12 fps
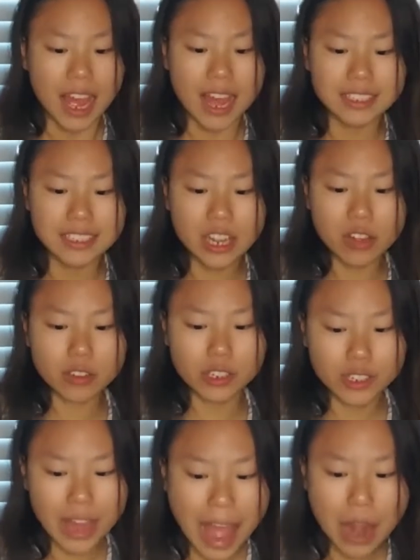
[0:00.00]
as they are
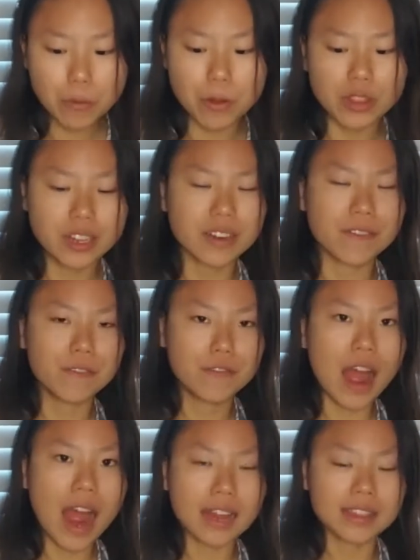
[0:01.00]
glad when they
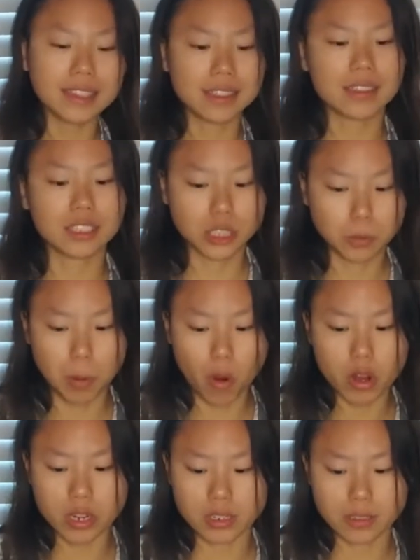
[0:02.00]
divide the
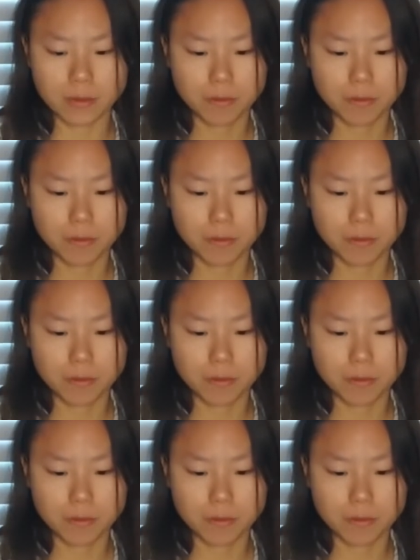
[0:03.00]
spoil."